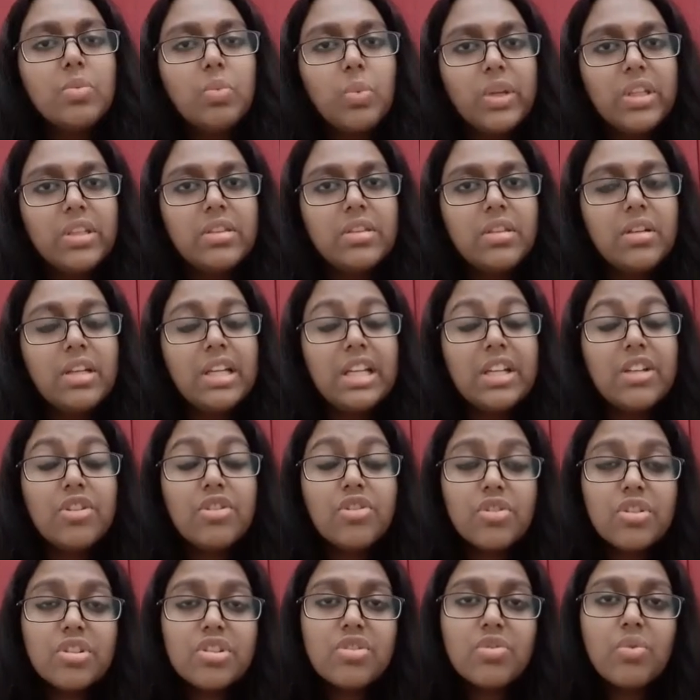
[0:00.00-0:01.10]
with the
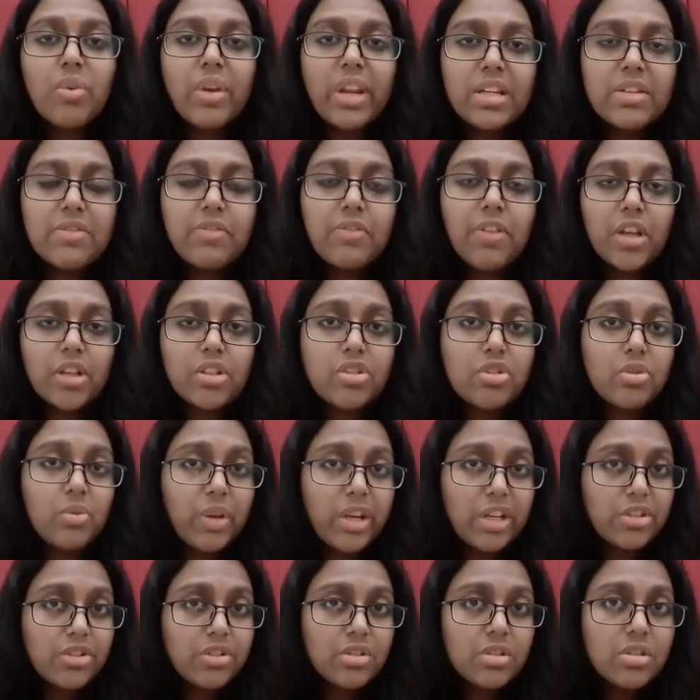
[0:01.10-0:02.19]
interest rate
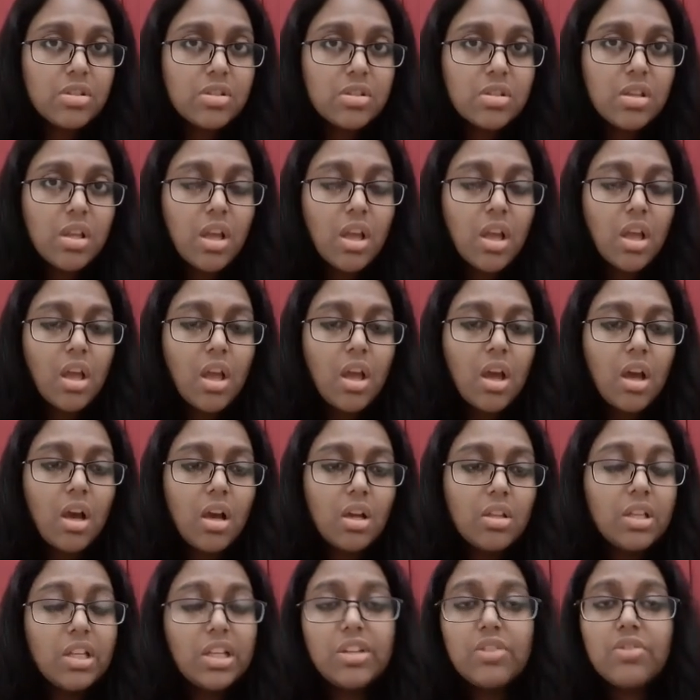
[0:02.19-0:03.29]
fluctuations,
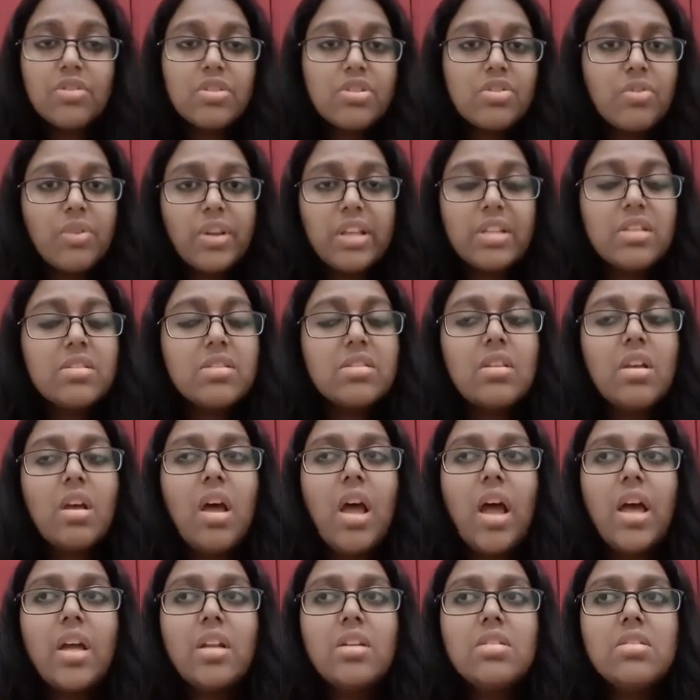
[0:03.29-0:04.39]
the interest rates,
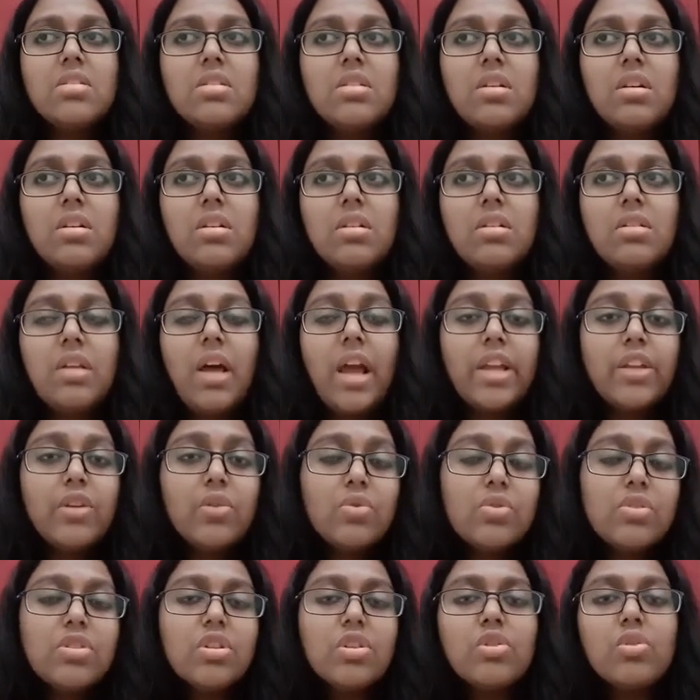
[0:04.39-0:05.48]
and I
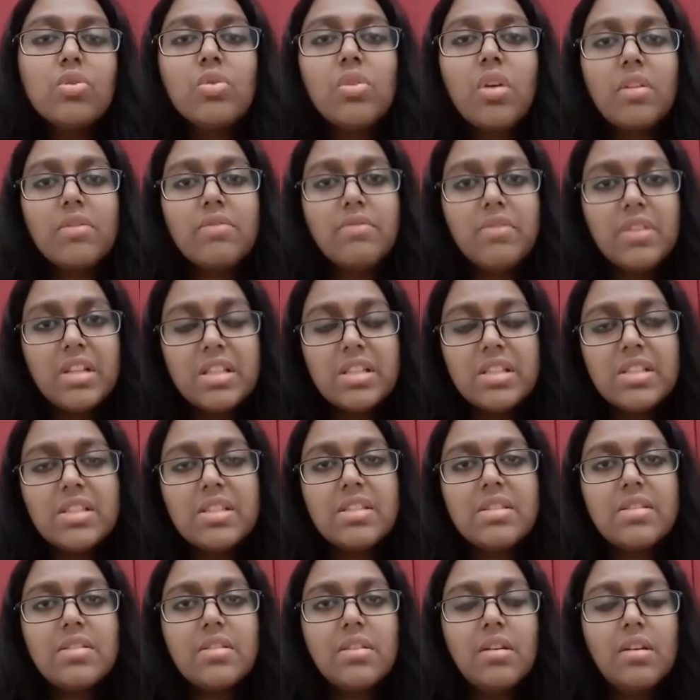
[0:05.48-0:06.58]
used it to
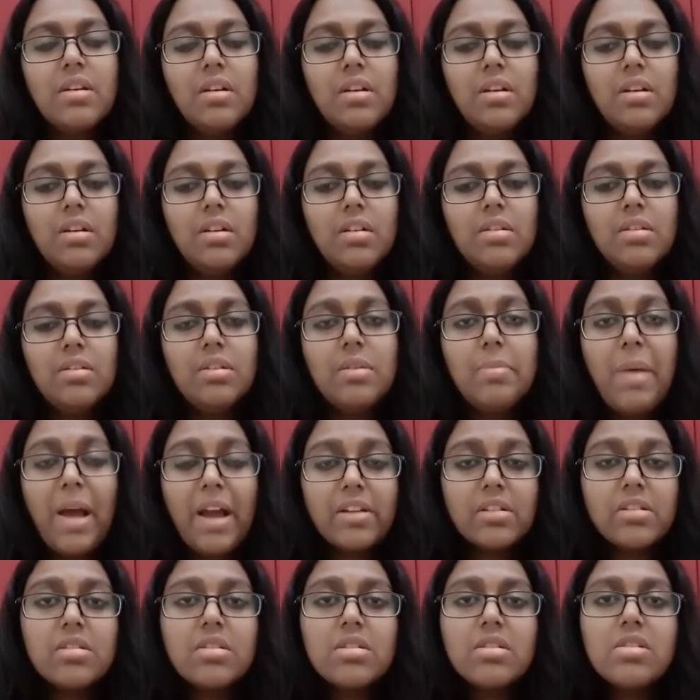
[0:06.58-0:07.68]
convince the
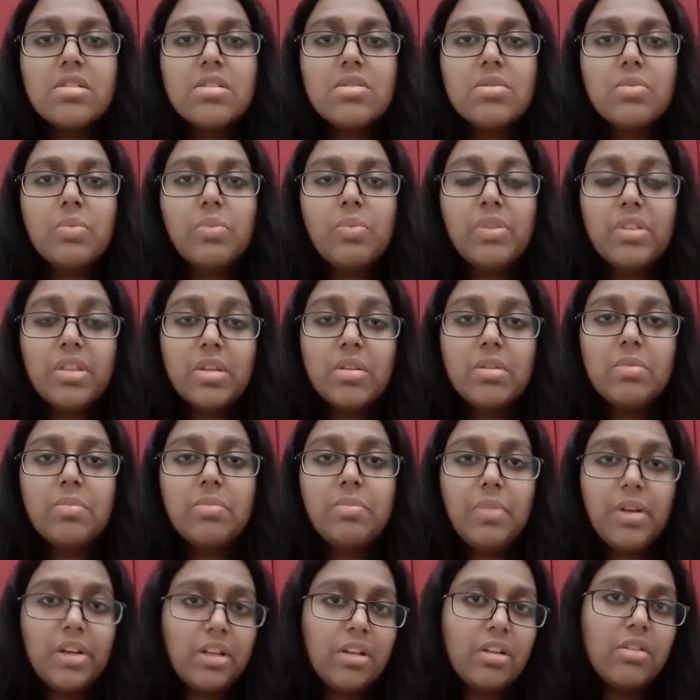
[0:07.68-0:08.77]
bankers with the
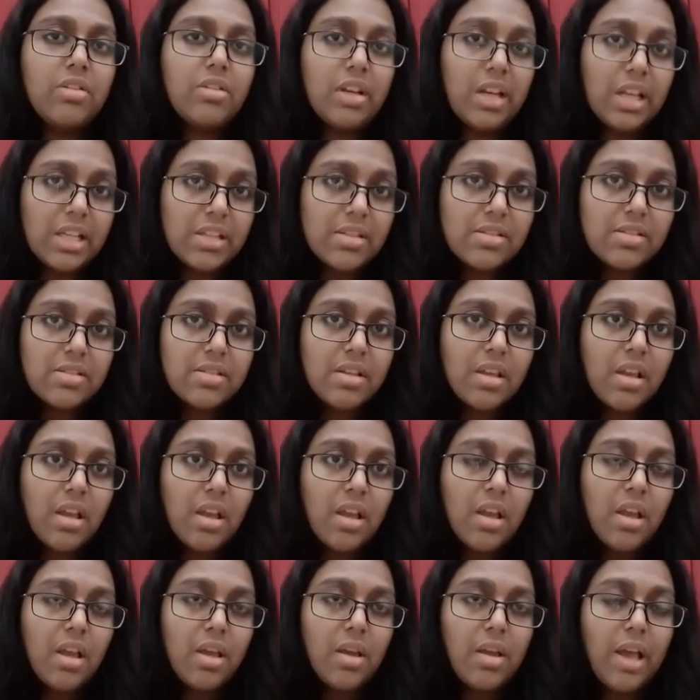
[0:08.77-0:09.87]
particular rates,
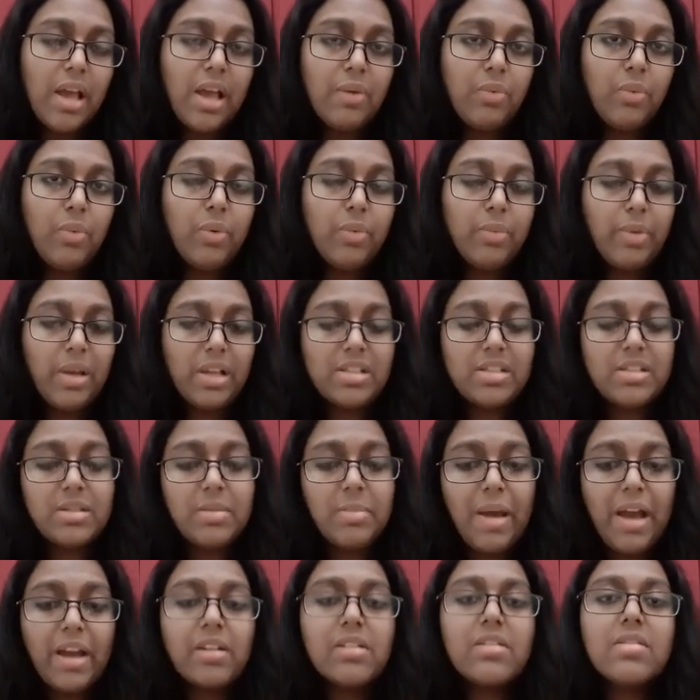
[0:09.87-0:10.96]
as the
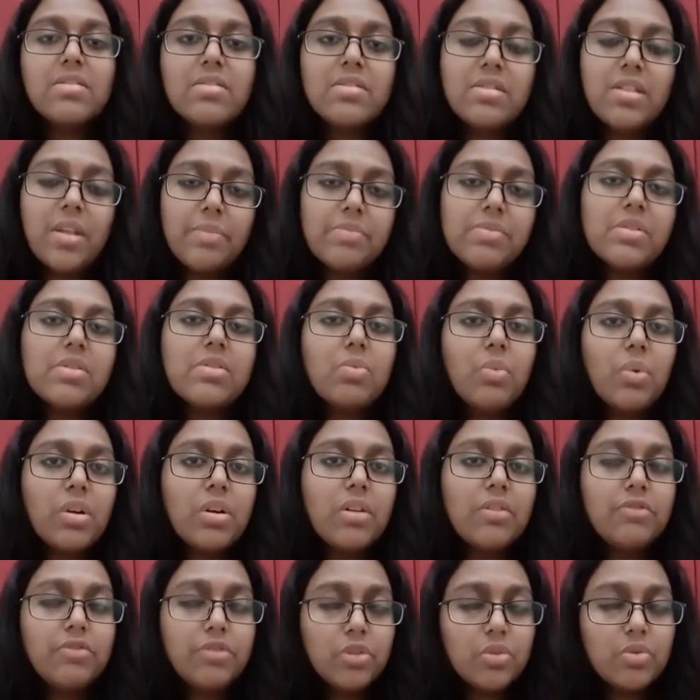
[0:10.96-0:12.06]
bankers themselves were
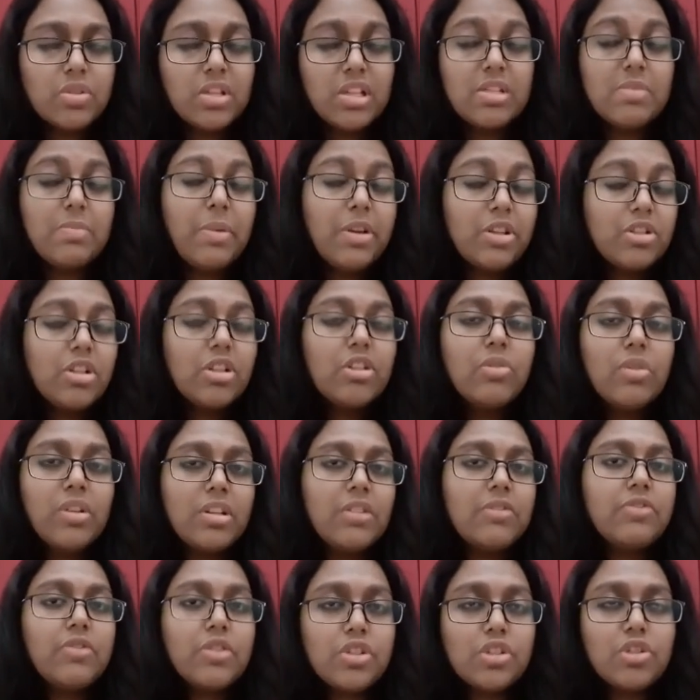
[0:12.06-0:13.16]
confused, especially during the
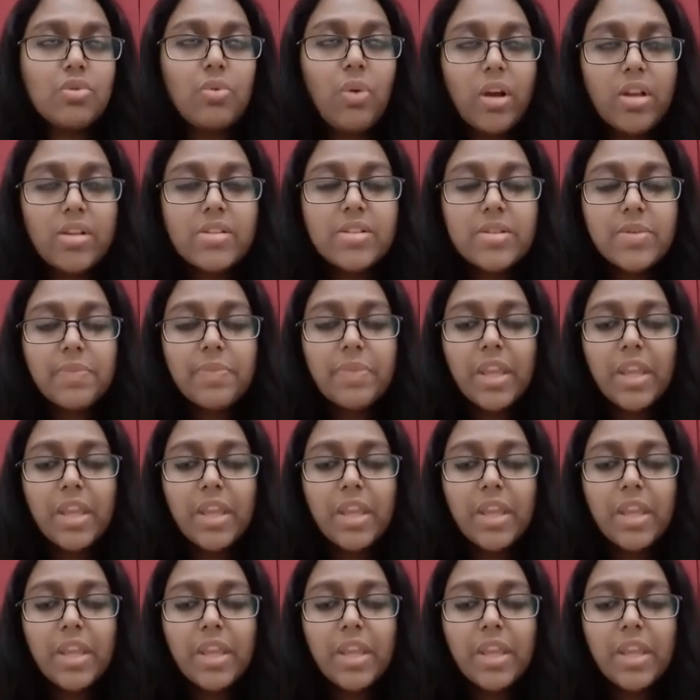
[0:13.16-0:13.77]
first 2 hours.